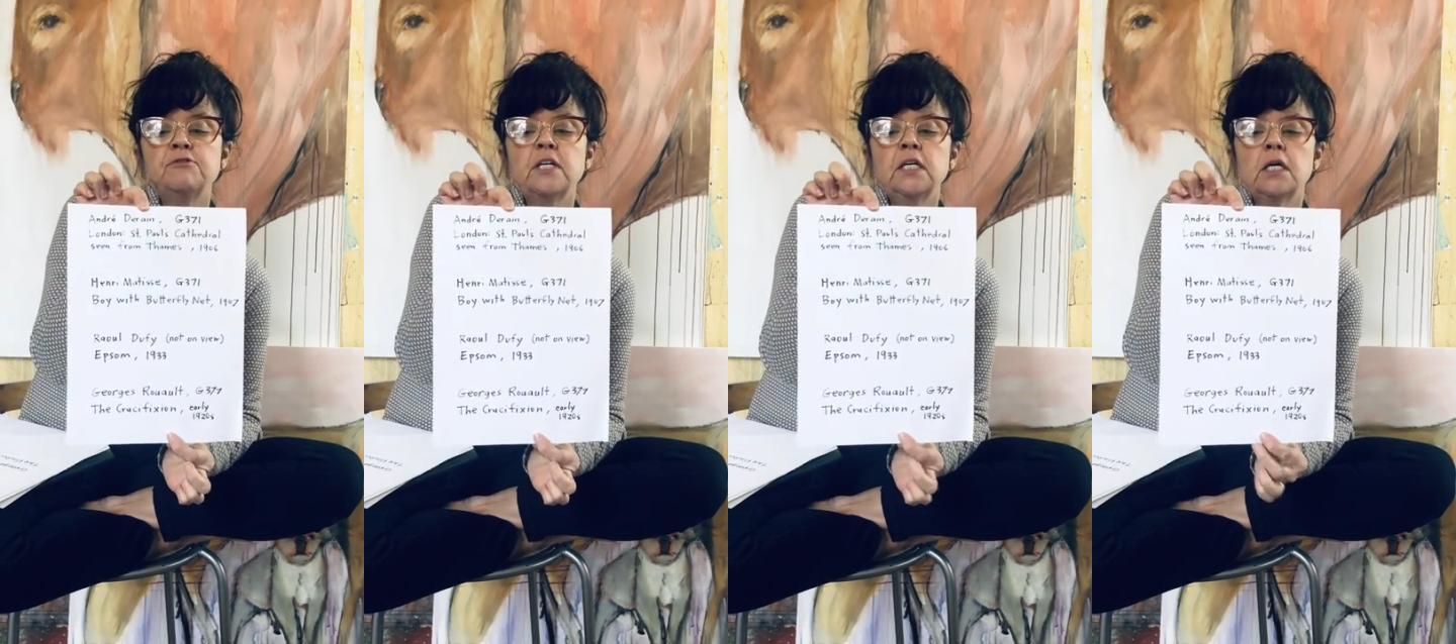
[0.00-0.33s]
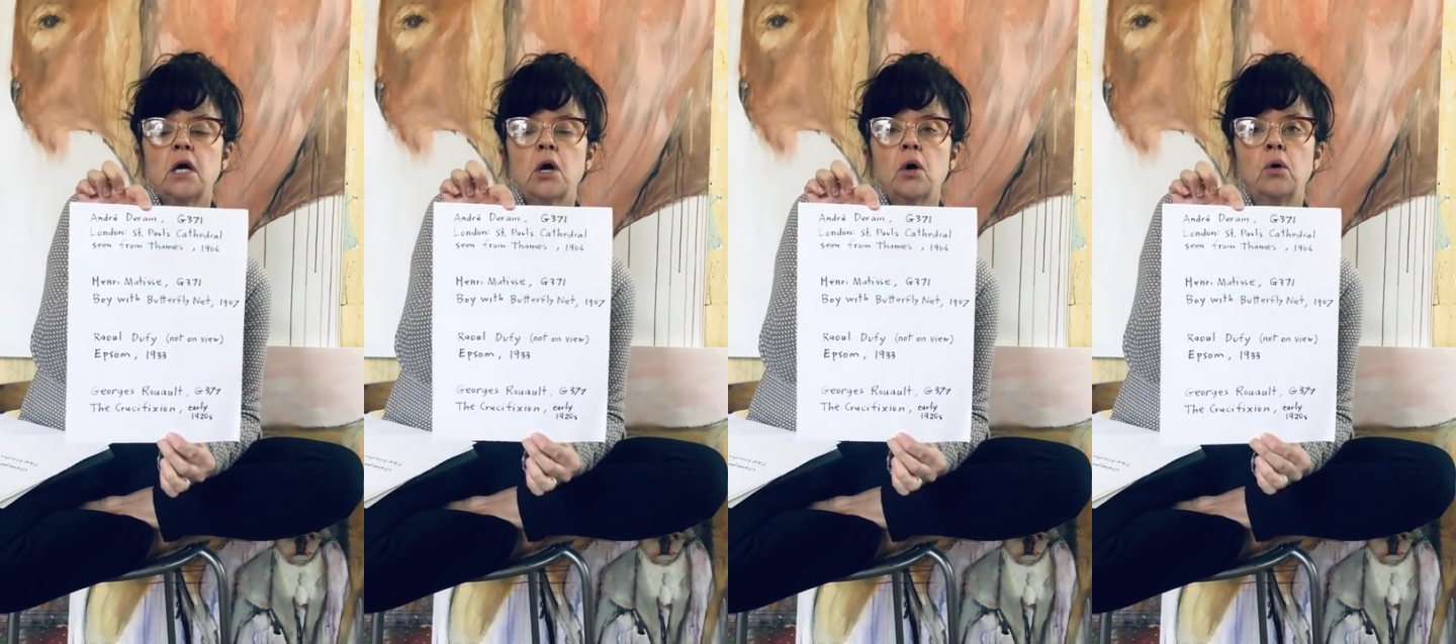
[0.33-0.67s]

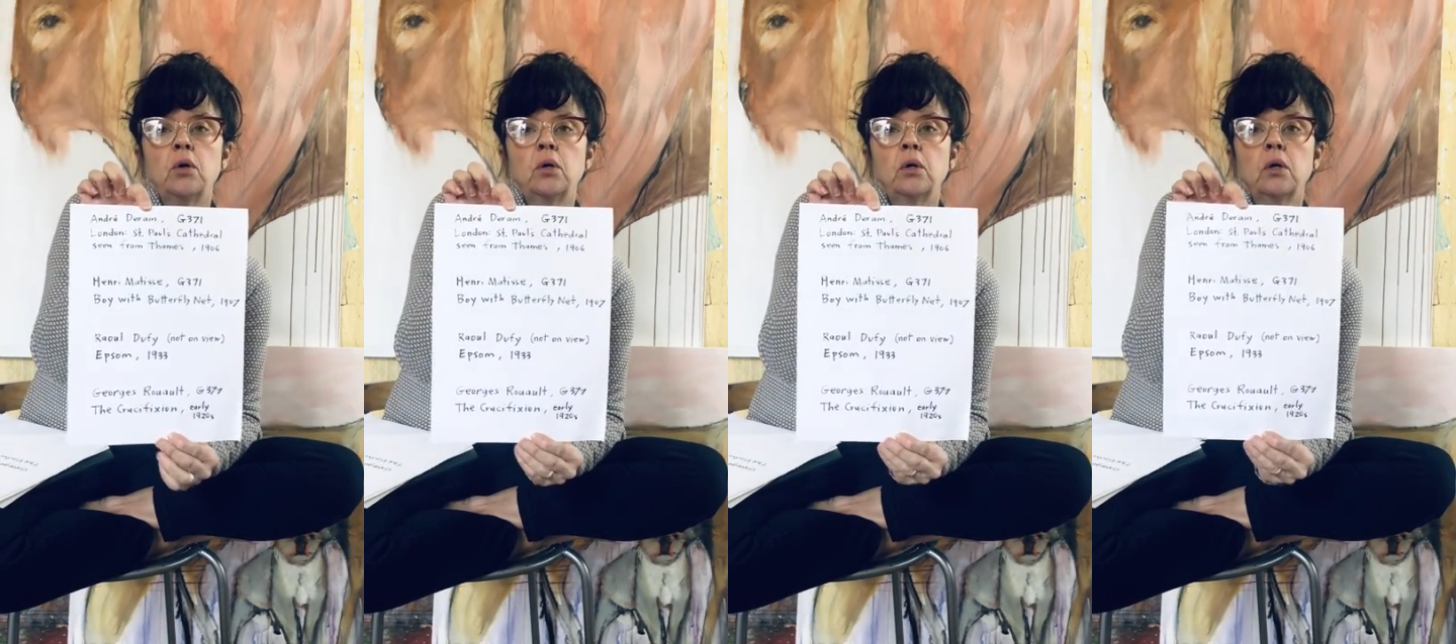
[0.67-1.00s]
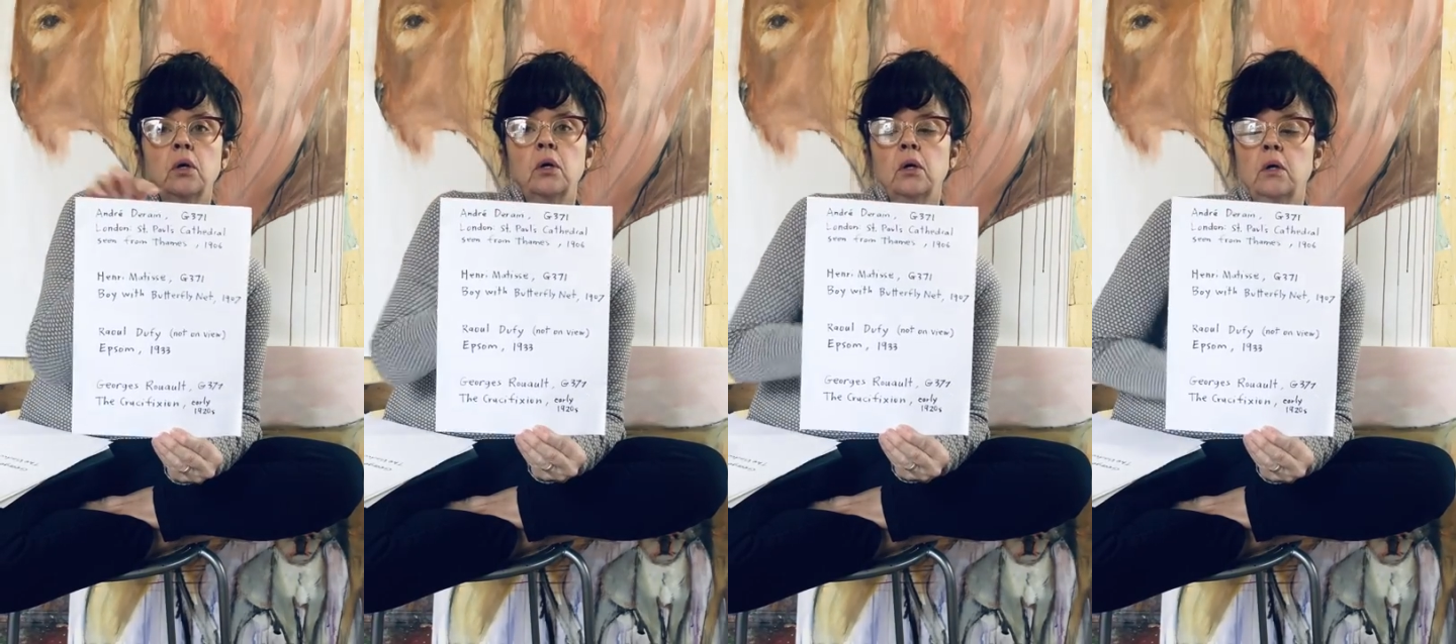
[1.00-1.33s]
video
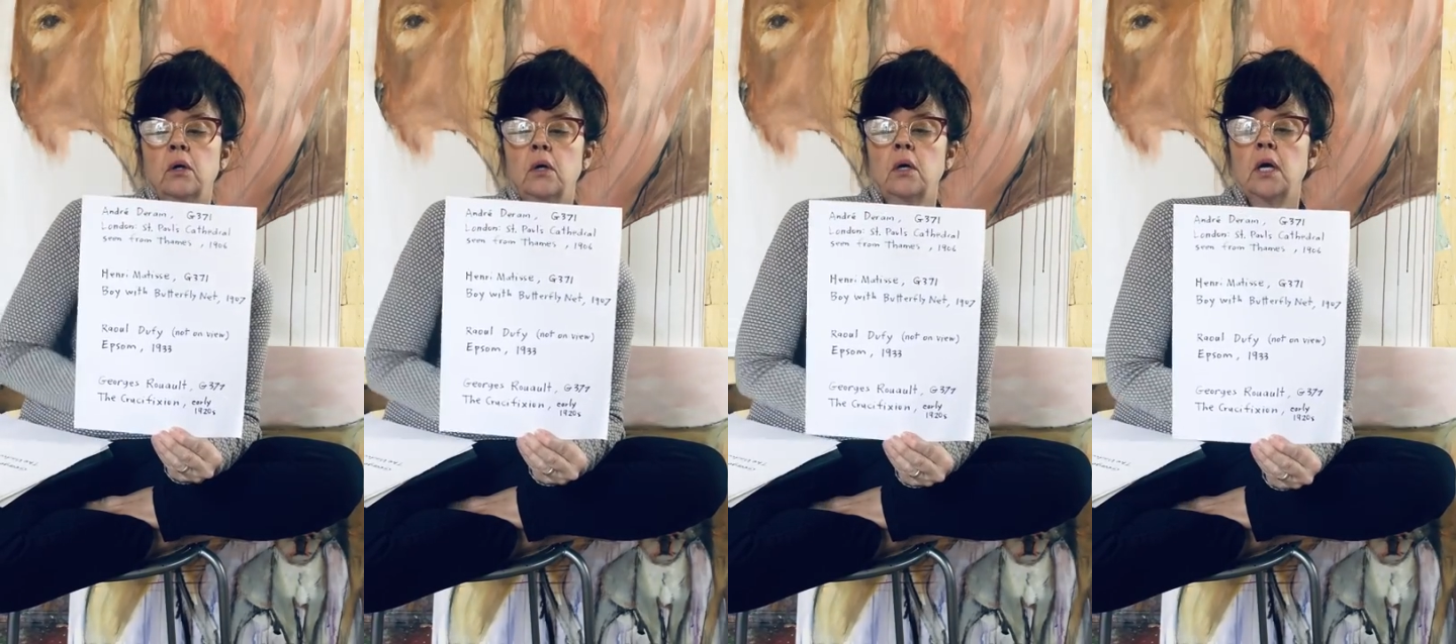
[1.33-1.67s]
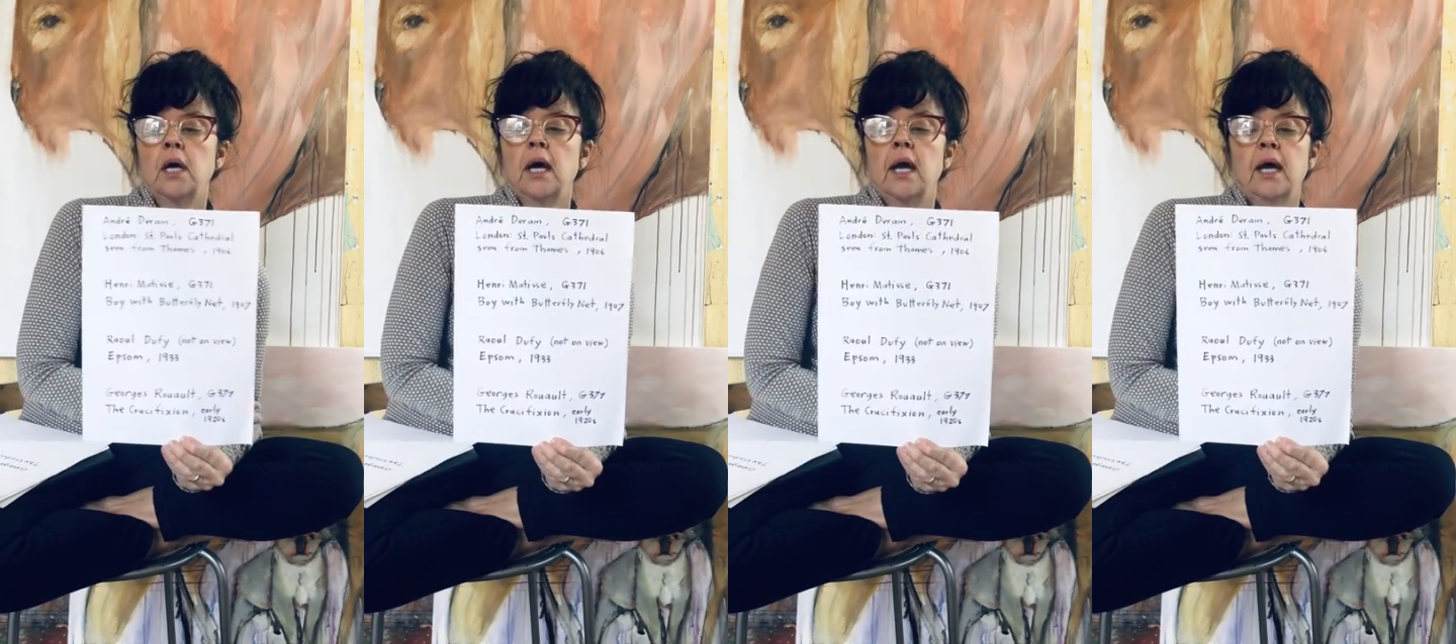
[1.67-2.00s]

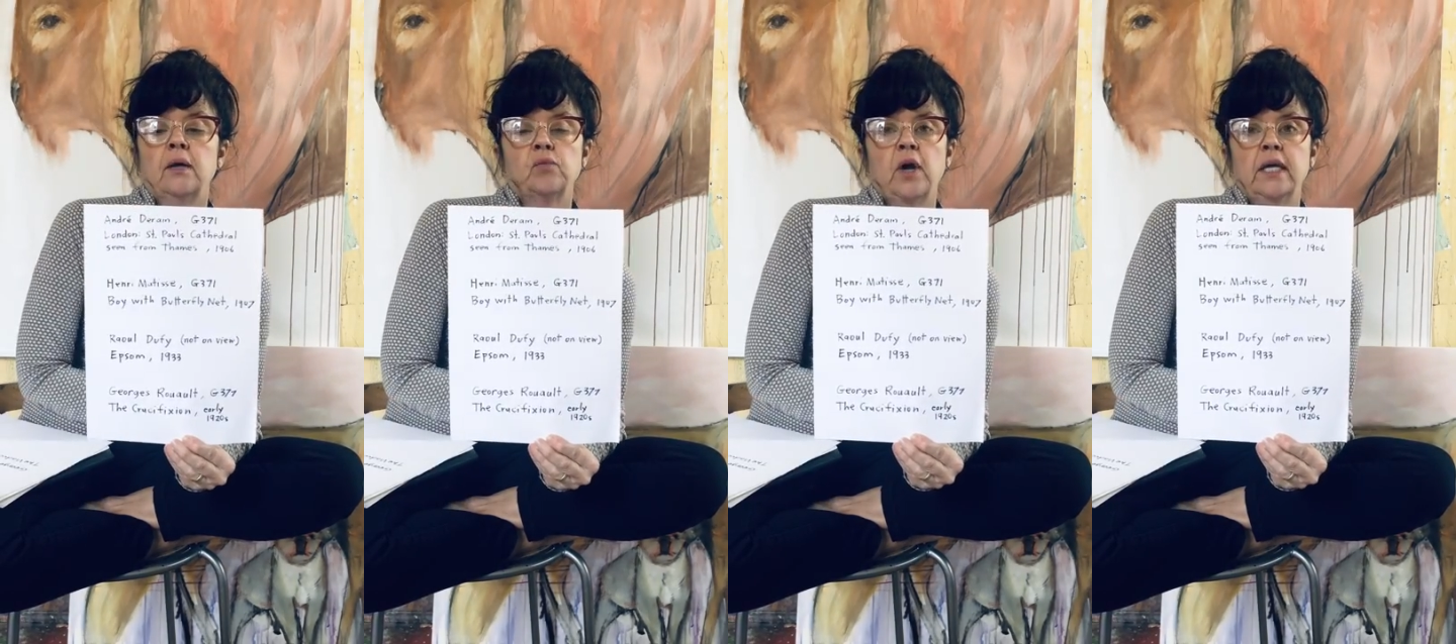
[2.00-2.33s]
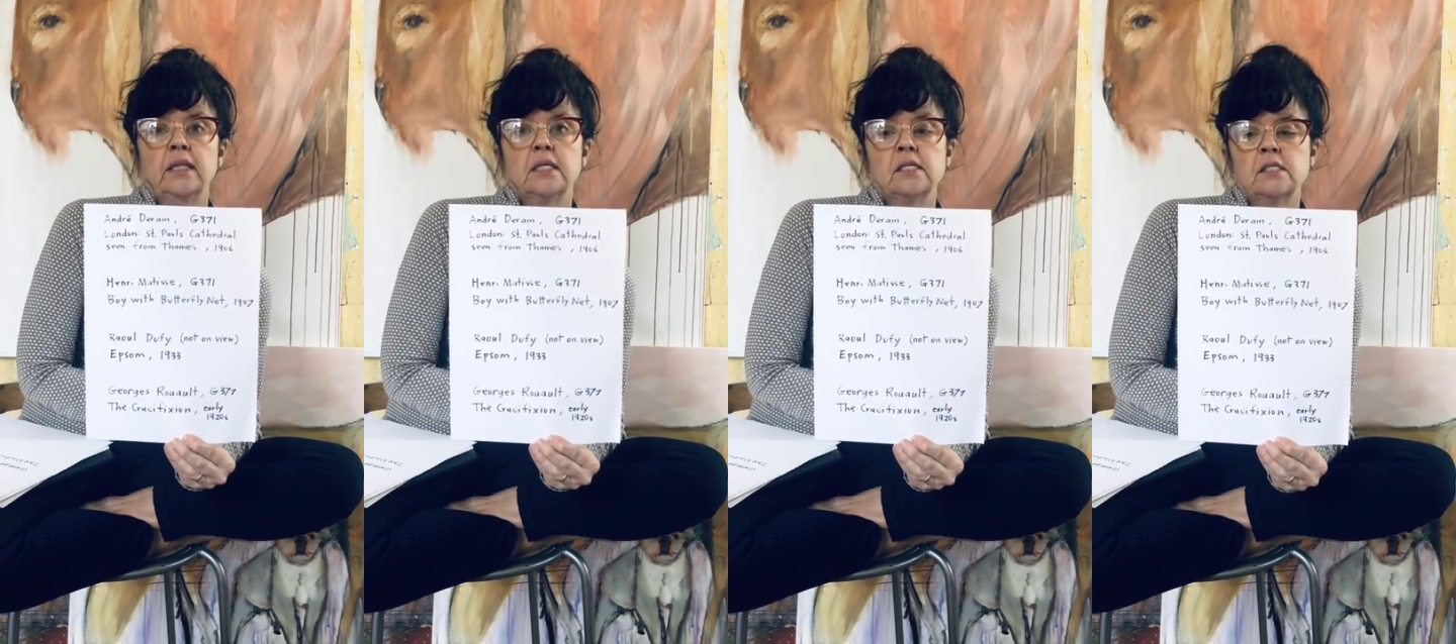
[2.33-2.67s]
and
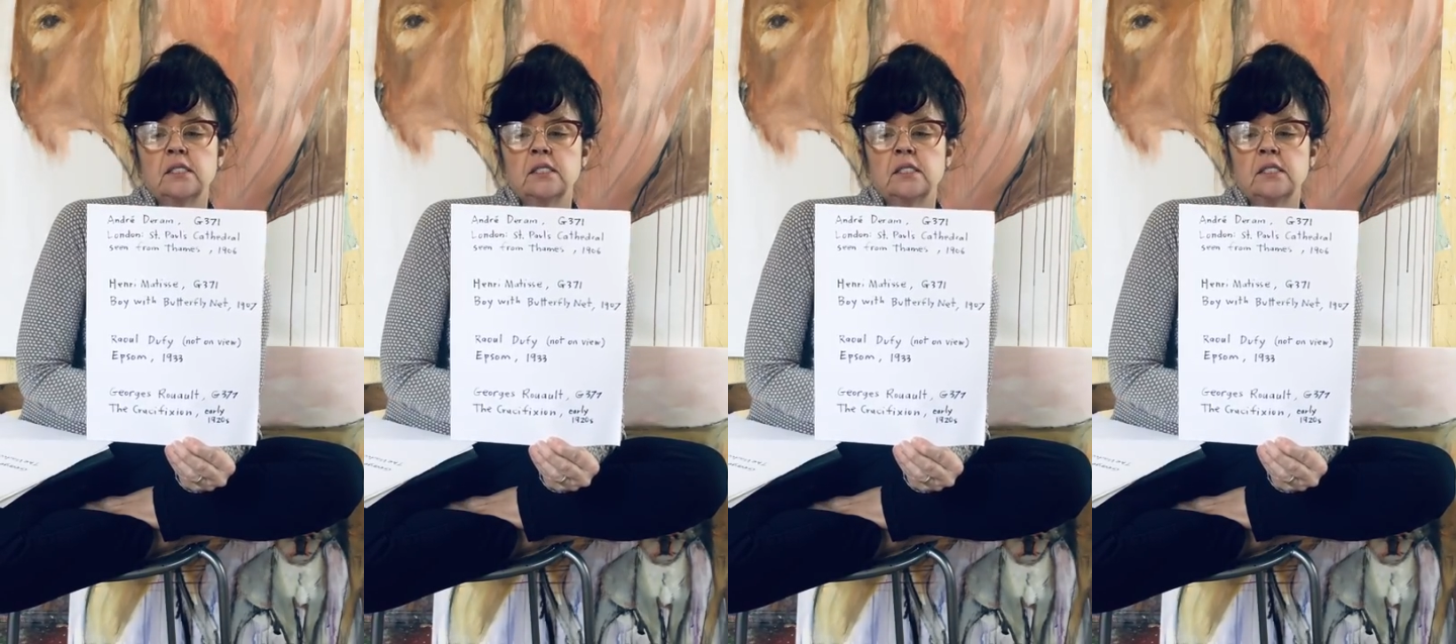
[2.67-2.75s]
write this